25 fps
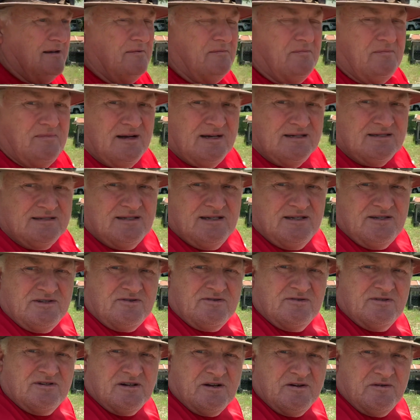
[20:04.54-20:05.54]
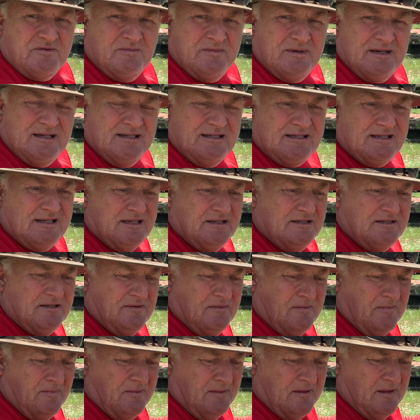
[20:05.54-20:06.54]
my sister told me, says,
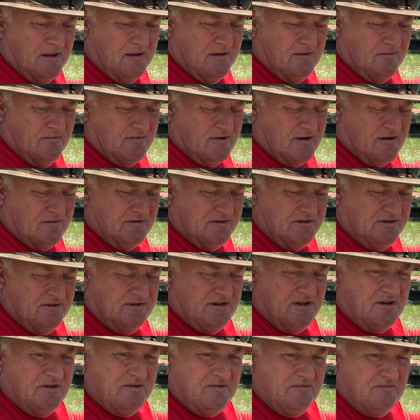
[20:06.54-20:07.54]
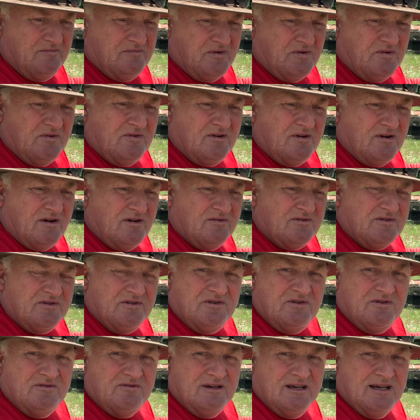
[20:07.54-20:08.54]
Robert, you know, the more older
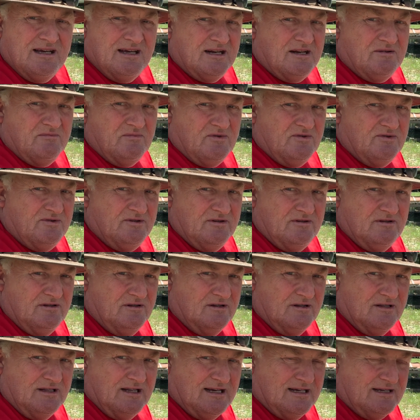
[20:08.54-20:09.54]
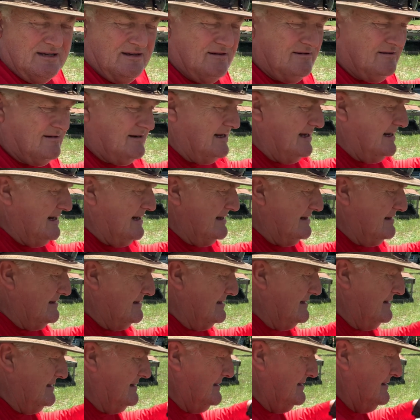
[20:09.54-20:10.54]
you get, the more you look like your daddy.
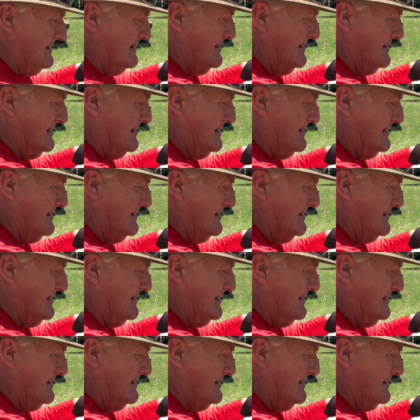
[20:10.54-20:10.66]
And, you